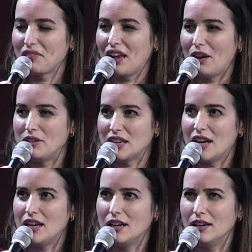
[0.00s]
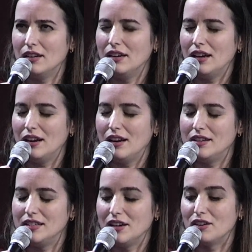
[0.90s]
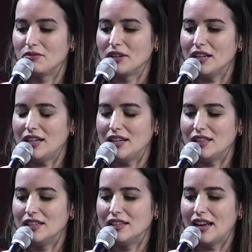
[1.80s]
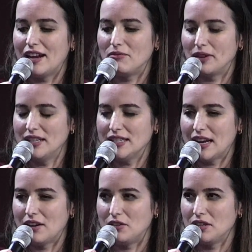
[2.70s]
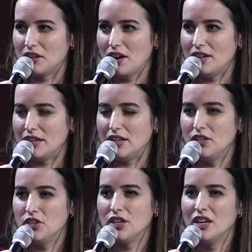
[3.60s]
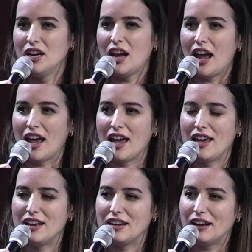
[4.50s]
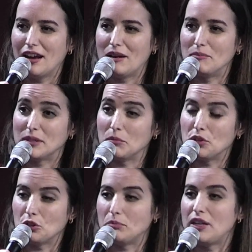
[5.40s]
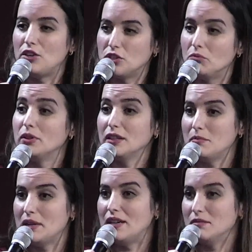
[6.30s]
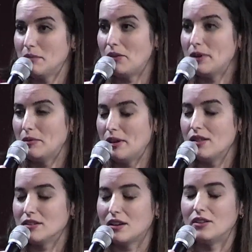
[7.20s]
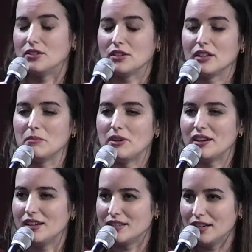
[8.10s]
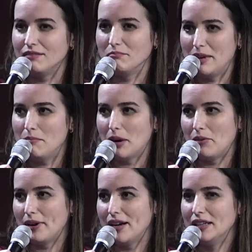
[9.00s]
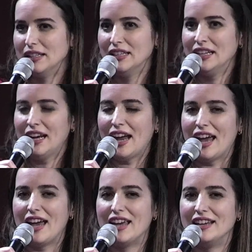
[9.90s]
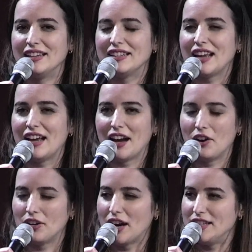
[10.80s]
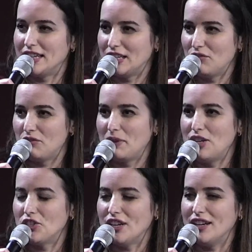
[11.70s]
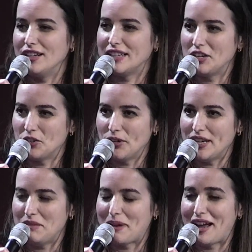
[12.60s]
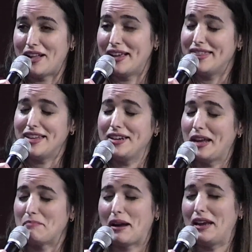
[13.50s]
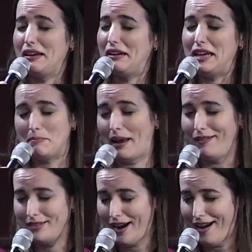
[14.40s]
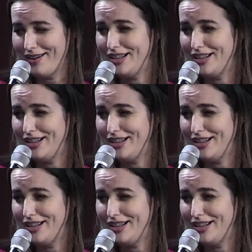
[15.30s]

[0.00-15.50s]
I was at a dinner for Eid at a friend's house in college, and someone told me, you should really meet Marwa. One of the scholars in our community said, meet Marwa. And I got her contact information, sent her an email, and then my email died.